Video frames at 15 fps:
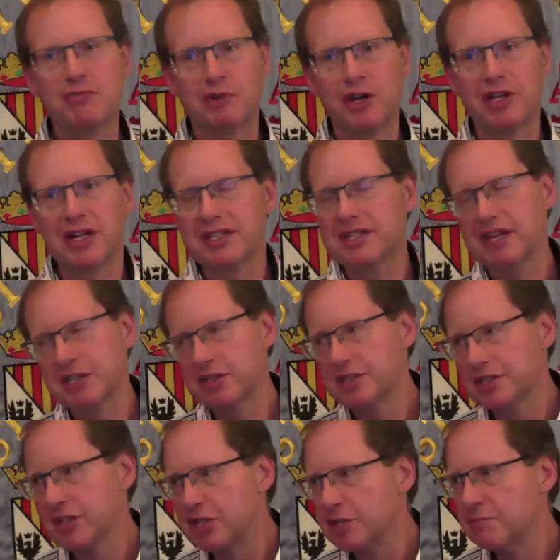Which brought us
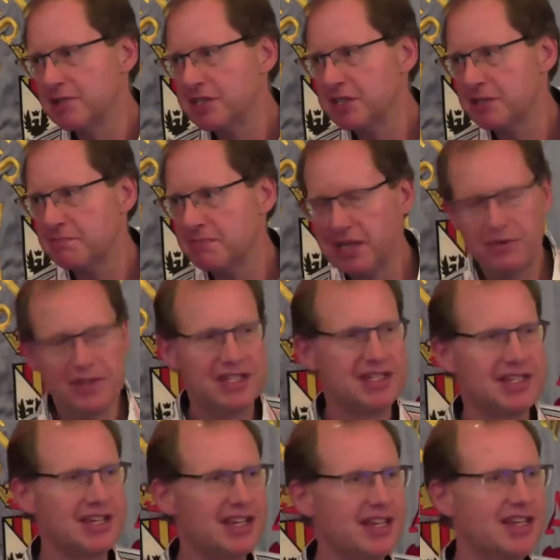such a big
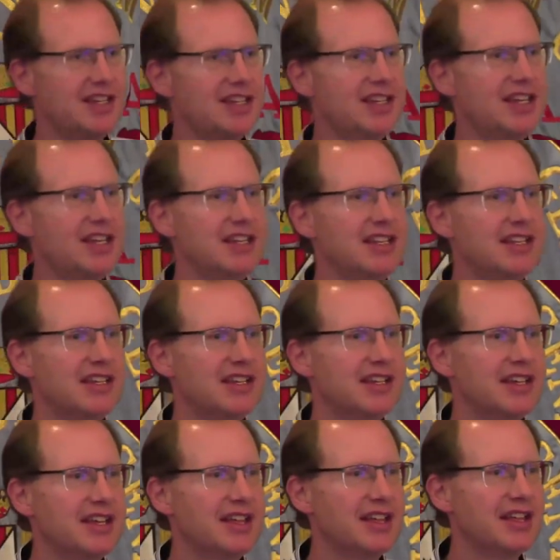spirit and
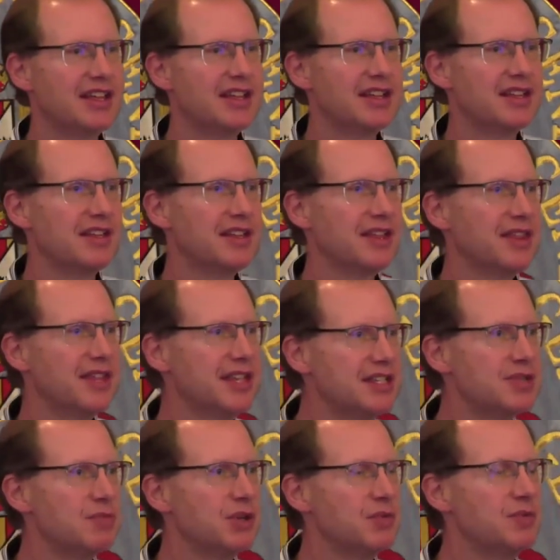
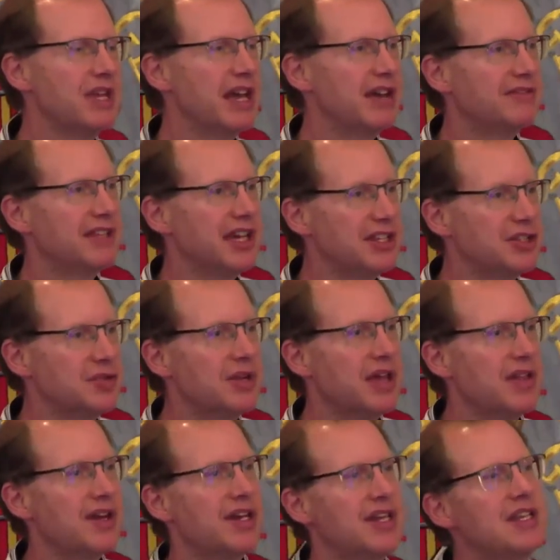things what we have done
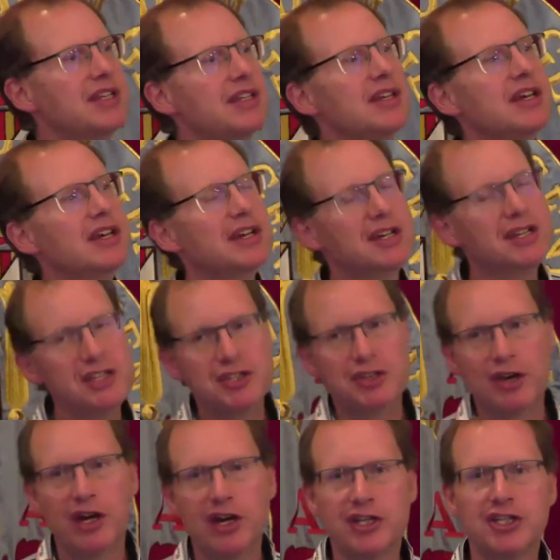together in
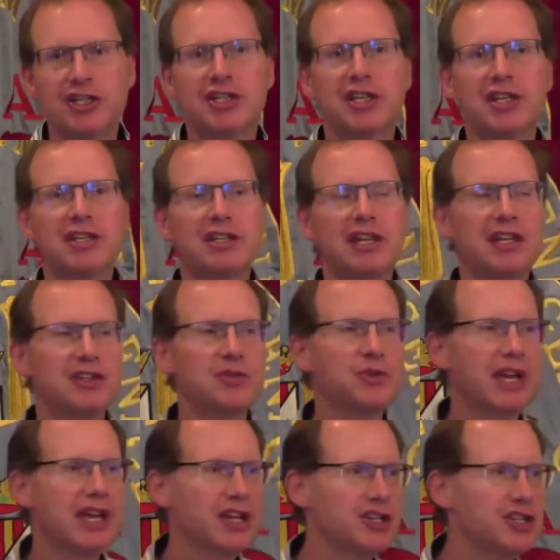research, in
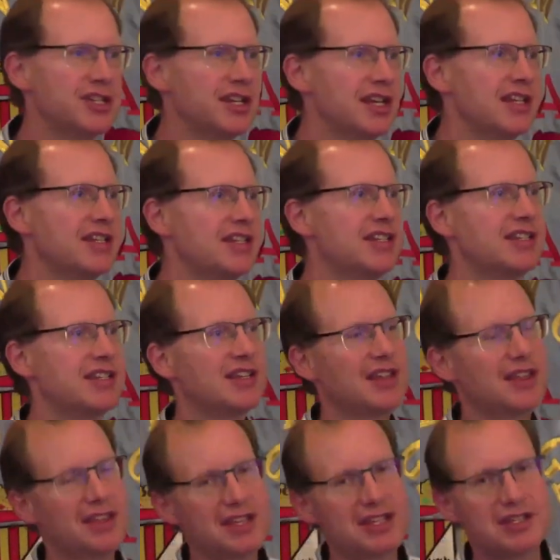education, and
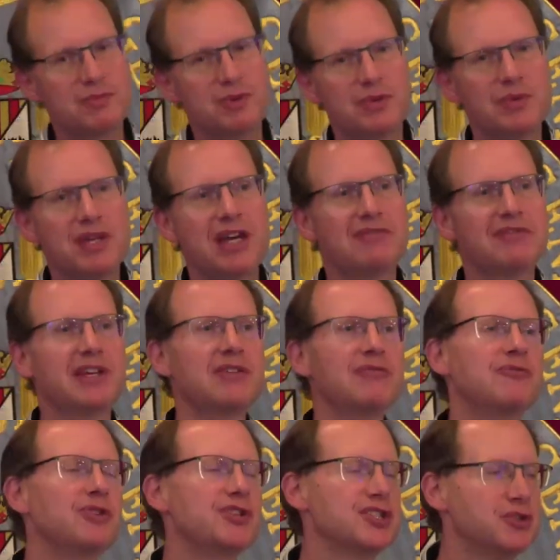things what we have done
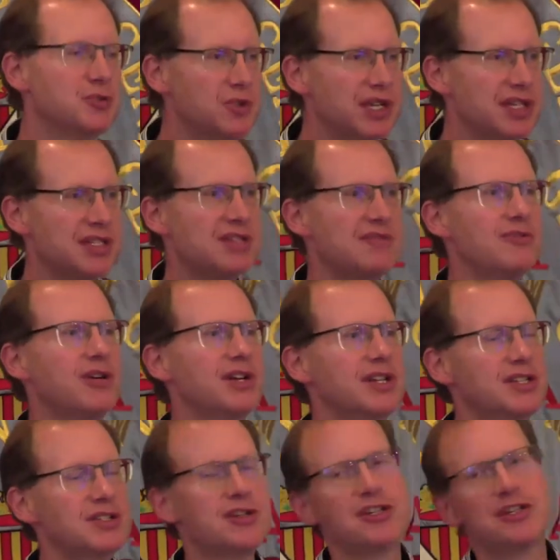for students, for
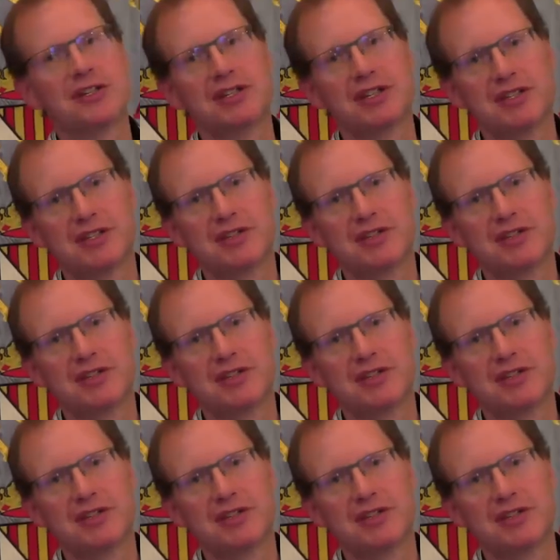researchers,